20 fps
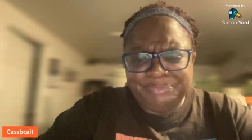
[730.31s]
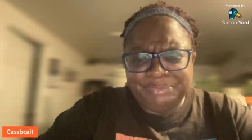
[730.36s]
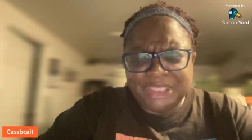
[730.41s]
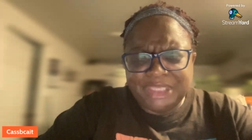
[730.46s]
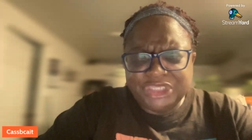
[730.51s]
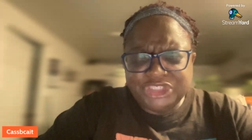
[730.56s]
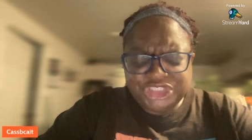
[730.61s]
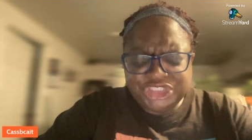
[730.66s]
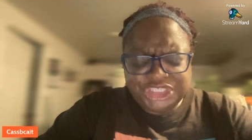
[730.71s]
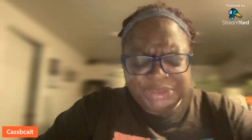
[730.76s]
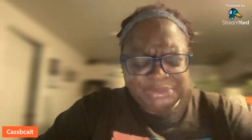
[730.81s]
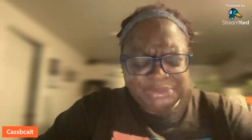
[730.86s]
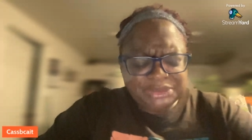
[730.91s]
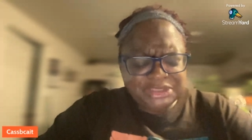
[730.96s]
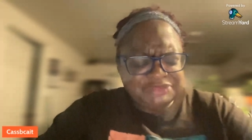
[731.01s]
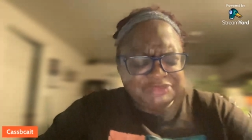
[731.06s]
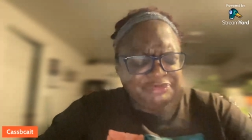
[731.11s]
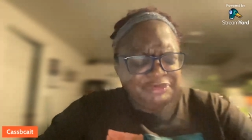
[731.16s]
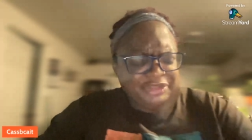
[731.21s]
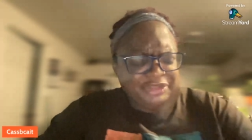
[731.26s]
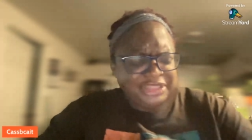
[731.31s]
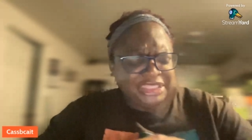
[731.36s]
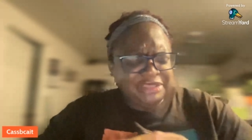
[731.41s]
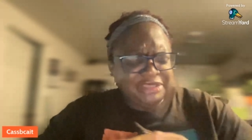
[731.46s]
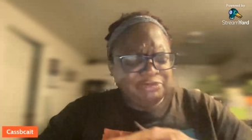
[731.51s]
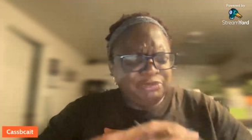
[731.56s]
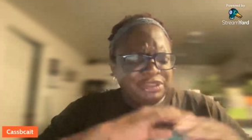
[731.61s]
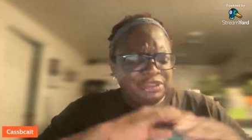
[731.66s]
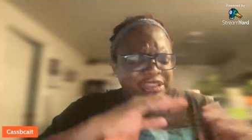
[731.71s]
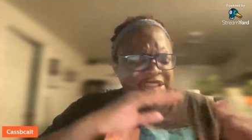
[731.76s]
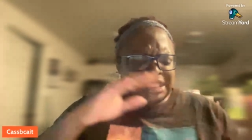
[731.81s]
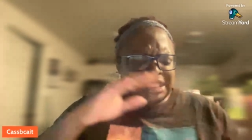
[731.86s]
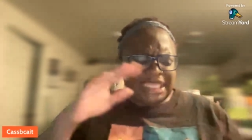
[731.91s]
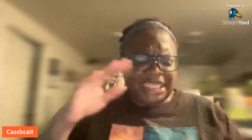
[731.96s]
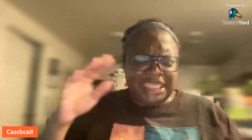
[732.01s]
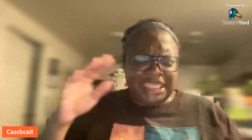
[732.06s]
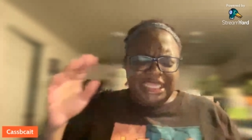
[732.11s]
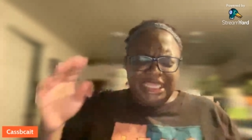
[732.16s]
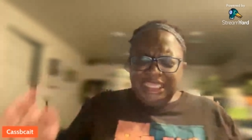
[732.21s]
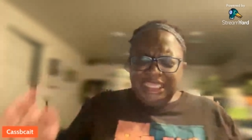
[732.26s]
Because she was feeling really
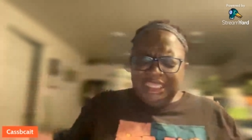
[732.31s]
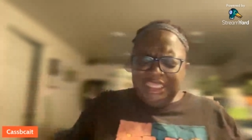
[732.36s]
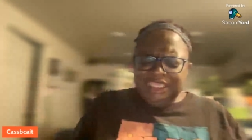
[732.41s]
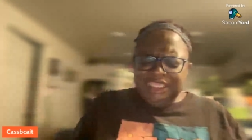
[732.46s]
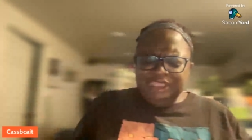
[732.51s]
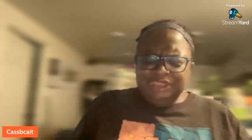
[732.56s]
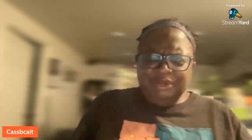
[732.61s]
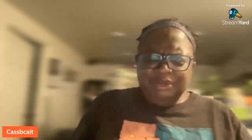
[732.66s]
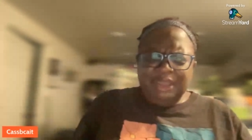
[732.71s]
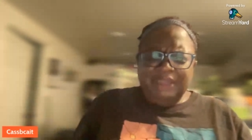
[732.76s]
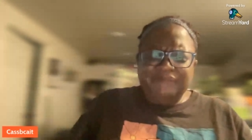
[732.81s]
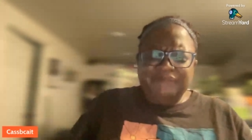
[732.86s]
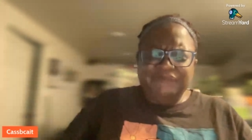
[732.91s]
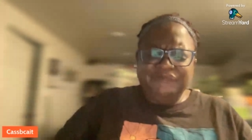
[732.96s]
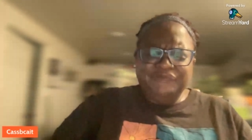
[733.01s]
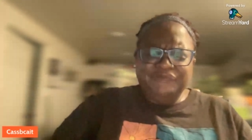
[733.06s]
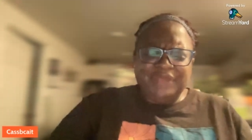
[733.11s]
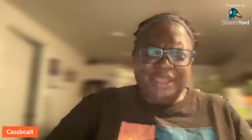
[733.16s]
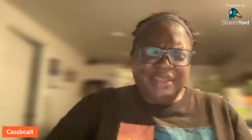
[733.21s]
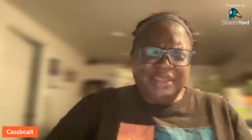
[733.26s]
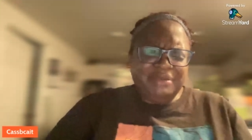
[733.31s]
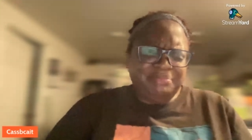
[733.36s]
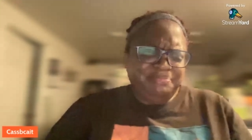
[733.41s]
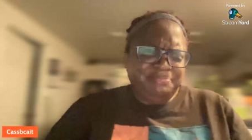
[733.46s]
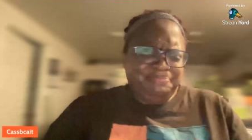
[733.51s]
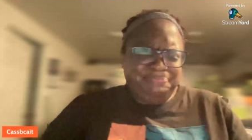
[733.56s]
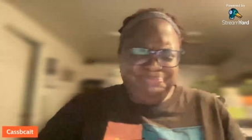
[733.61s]
like, I